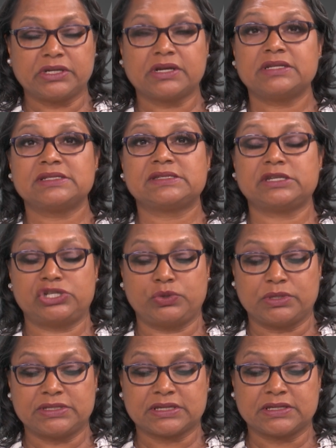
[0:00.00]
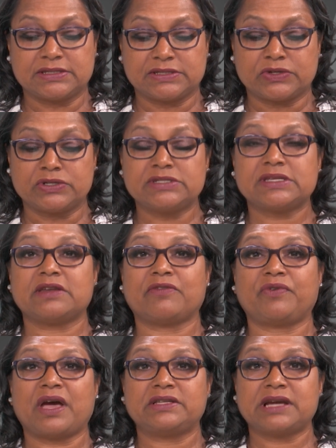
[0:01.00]
to constituents' concerns in a
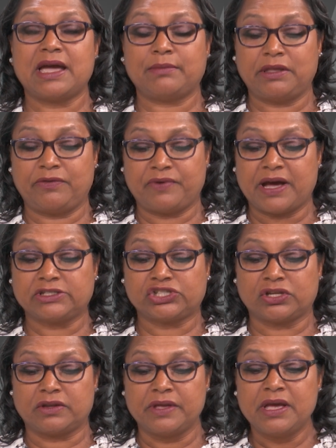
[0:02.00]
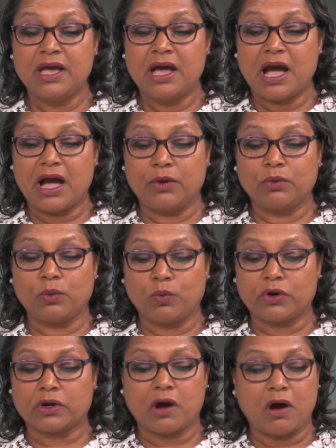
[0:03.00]
timely fashion. I will
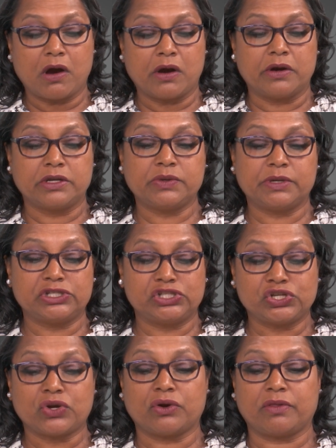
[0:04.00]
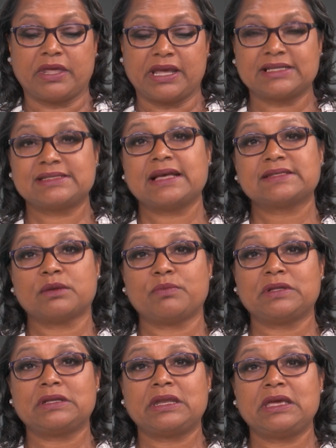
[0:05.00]
work hard to ensure that
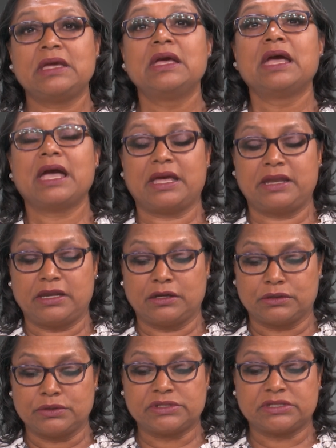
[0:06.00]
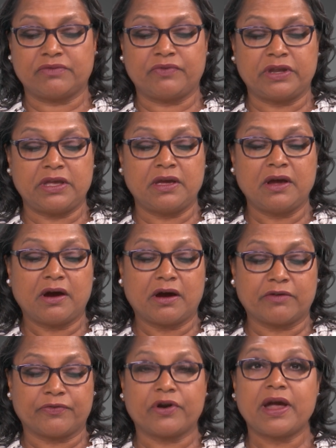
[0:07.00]
accessibility and inclusivity
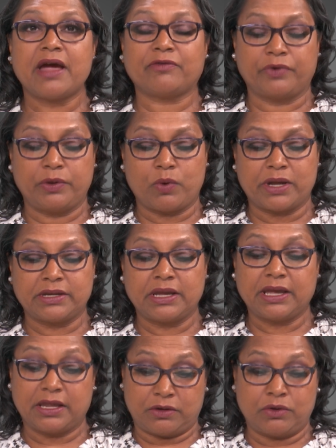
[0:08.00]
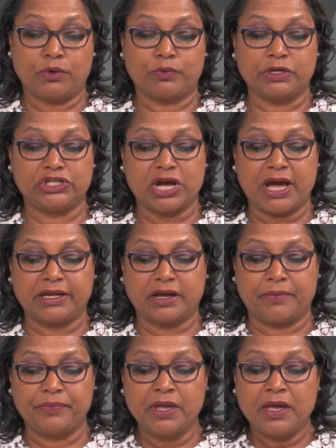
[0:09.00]
are for everyone in
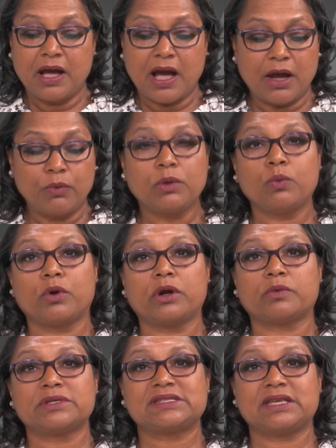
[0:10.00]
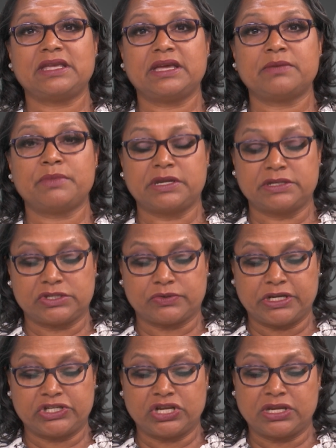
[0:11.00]
Regina. I will work with city
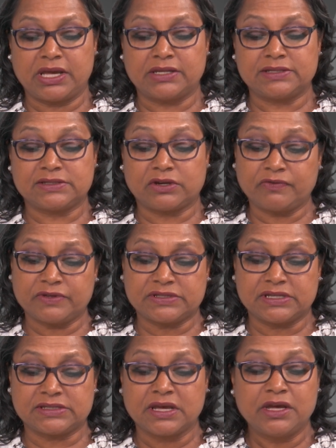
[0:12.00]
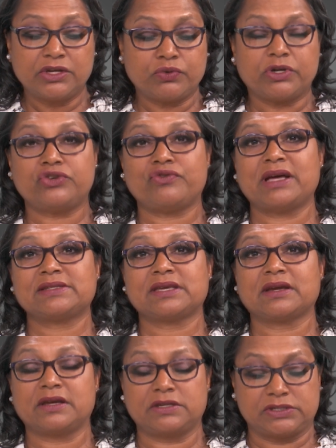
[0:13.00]
administration and services to address
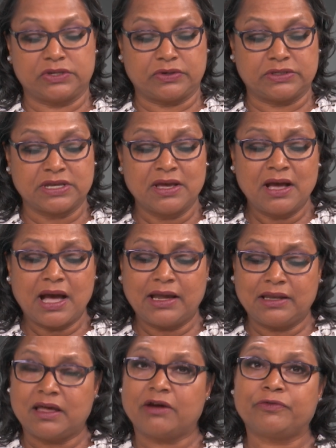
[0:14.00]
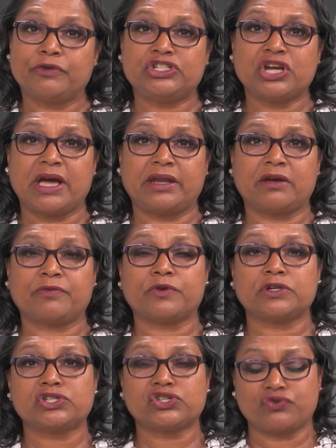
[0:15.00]
concerns. I love Regina for
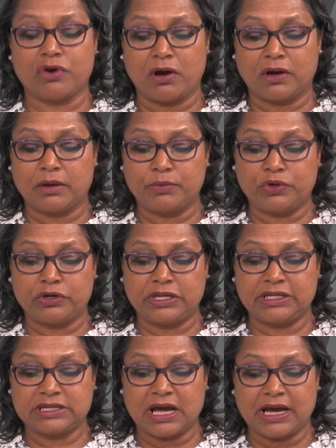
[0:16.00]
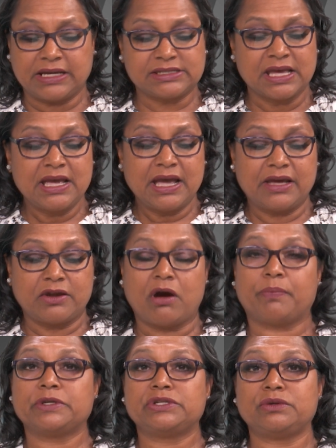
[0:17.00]
its strong community ties and
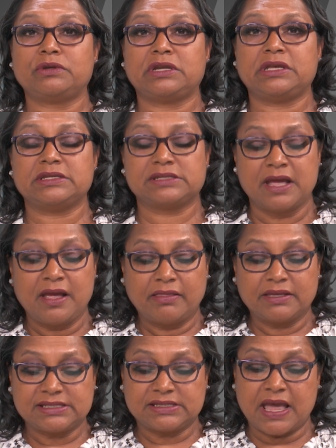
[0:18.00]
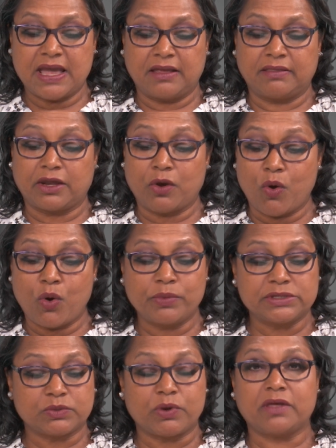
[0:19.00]
opportunities. The saying that home
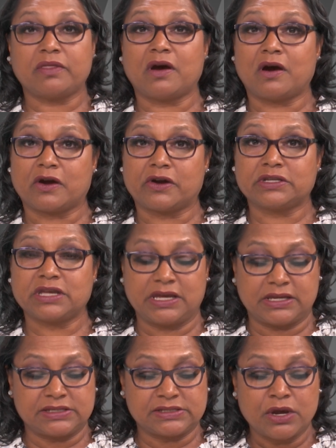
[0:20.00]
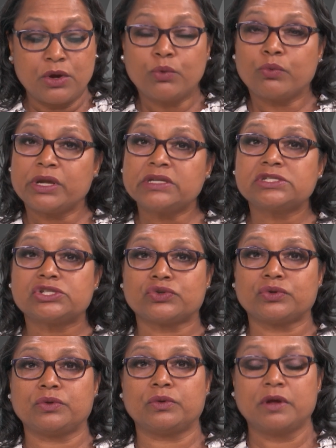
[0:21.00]
is where the heart is rings
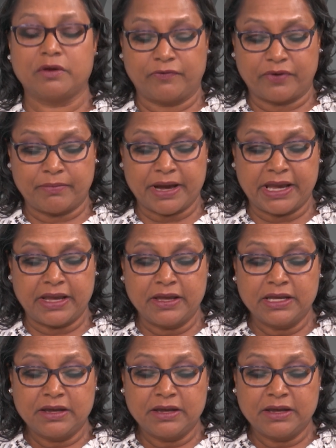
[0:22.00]
true for my